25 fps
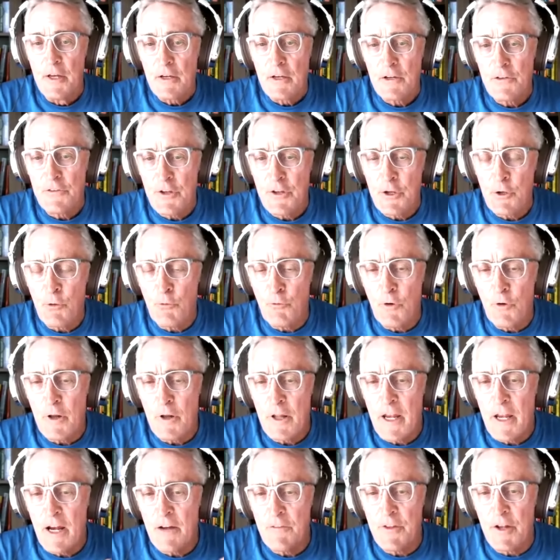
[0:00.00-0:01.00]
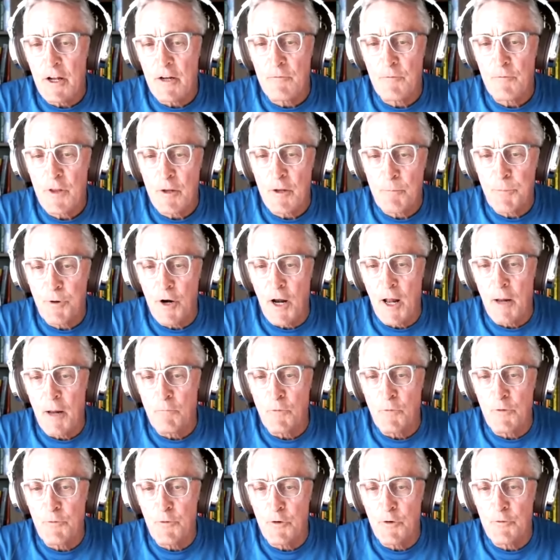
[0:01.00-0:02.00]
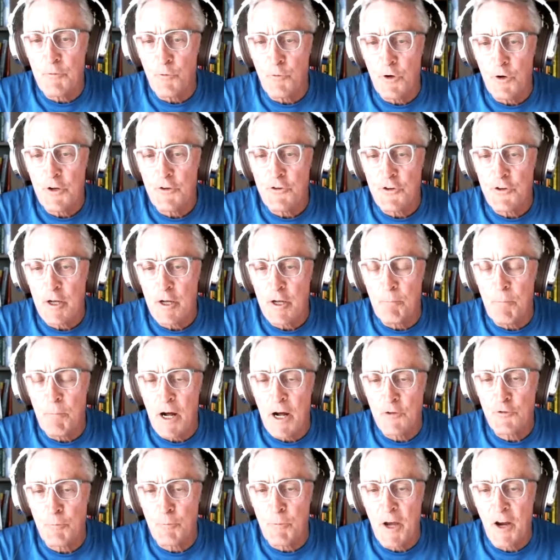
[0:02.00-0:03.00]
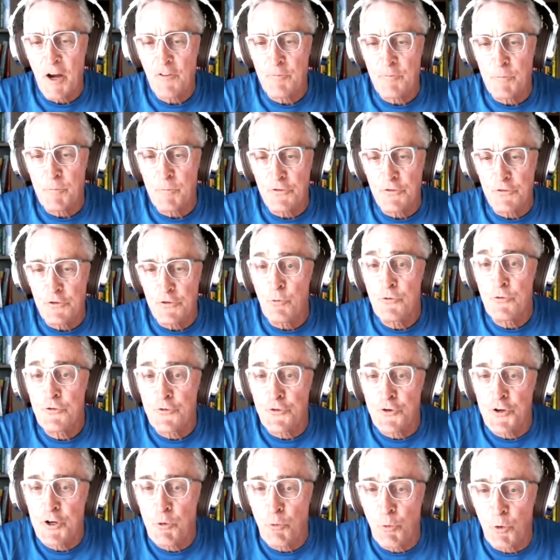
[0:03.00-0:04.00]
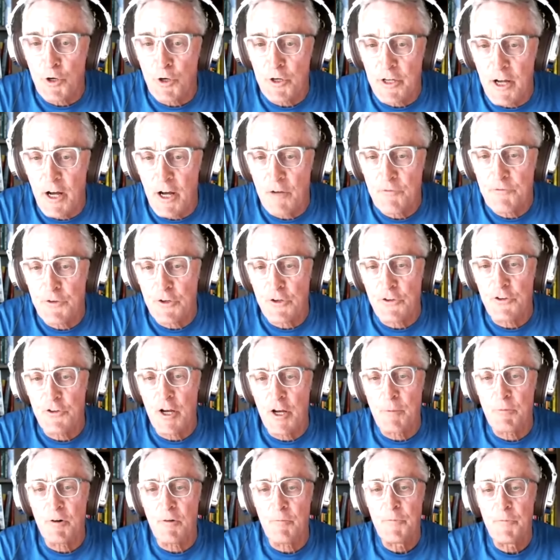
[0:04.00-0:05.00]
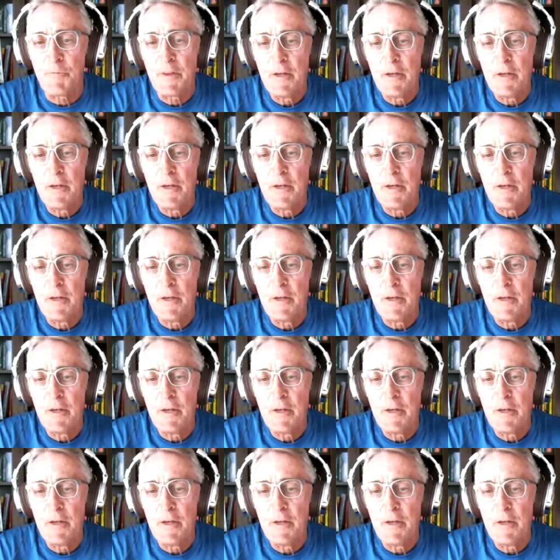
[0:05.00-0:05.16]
Because they don't really have that, that problem with really trying to bounce back from a zone three workout, for example.